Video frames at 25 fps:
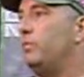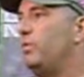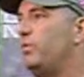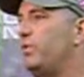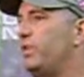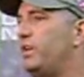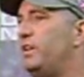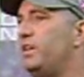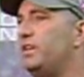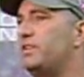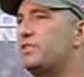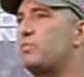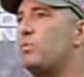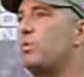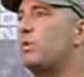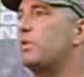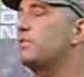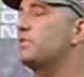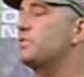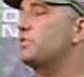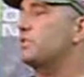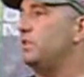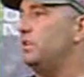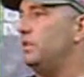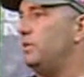When the kids
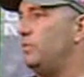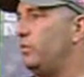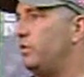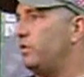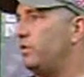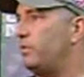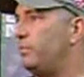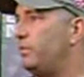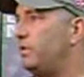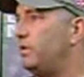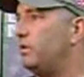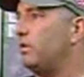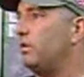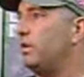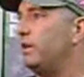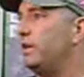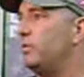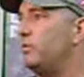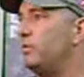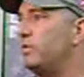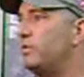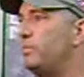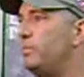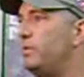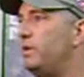wanted to sleep with me or
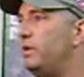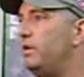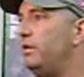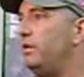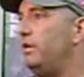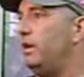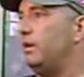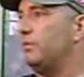lay with me,